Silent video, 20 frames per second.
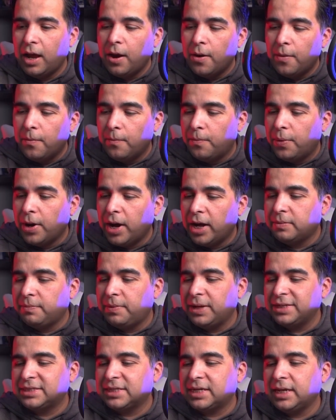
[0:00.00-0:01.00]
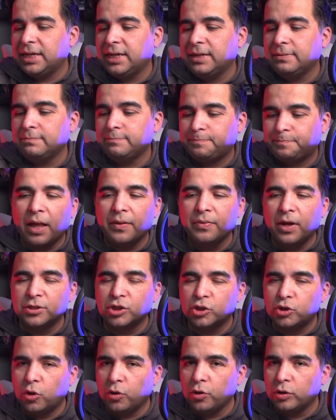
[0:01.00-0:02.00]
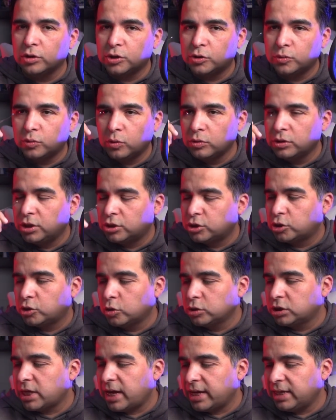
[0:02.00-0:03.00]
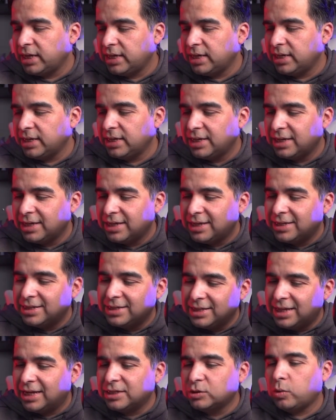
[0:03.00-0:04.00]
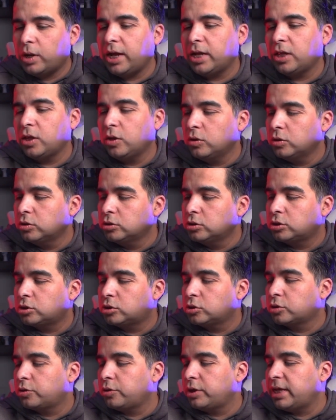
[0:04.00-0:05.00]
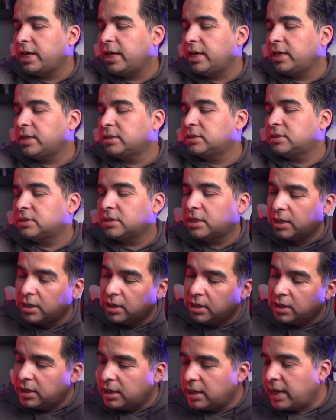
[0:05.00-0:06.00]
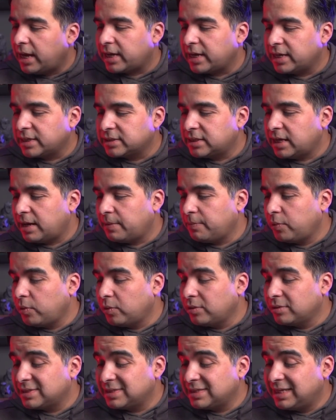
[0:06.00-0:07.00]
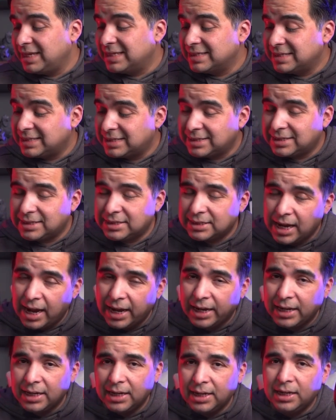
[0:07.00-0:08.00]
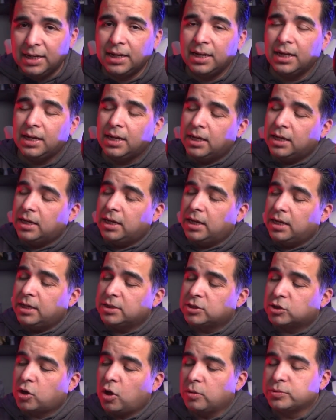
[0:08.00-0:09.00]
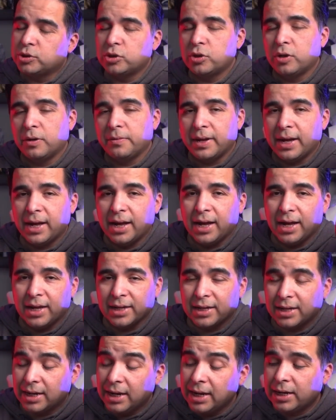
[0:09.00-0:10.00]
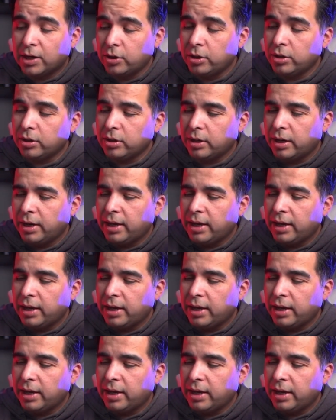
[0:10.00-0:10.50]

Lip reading: But basically they're so useful, they're so tiny. That's what I use to create, like example, this tiny sculpture of a clicker,